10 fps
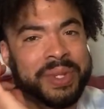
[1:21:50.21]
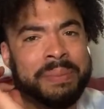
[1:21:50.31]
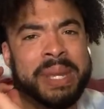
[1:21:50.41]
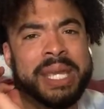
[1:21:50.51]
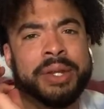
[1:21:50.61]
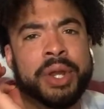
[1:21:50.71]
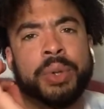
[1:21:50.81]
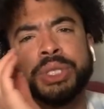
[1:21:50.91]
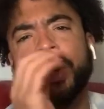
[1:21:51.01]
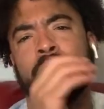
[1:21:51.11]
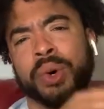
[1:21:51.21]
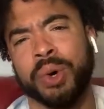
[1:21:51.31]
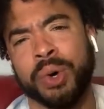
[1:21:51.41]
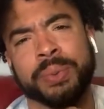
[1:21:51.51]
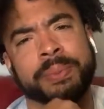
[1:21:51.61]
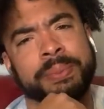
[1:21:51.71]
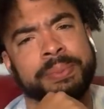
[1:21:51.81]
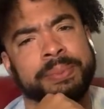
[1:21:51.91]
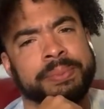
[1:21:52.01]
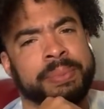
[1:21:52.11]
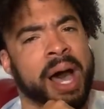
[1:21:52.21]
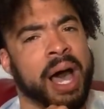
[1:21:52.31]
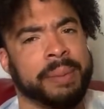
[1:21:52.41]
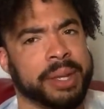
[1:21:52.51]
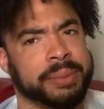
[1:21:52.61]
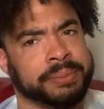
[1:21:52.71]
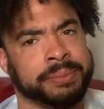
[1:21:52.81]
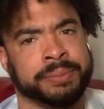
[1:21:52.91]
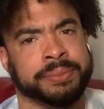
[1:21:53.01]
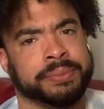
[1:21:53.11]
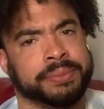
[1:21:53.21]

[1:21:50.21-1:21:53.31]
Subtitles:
Mykonos. Ooh, Bobby. Mm.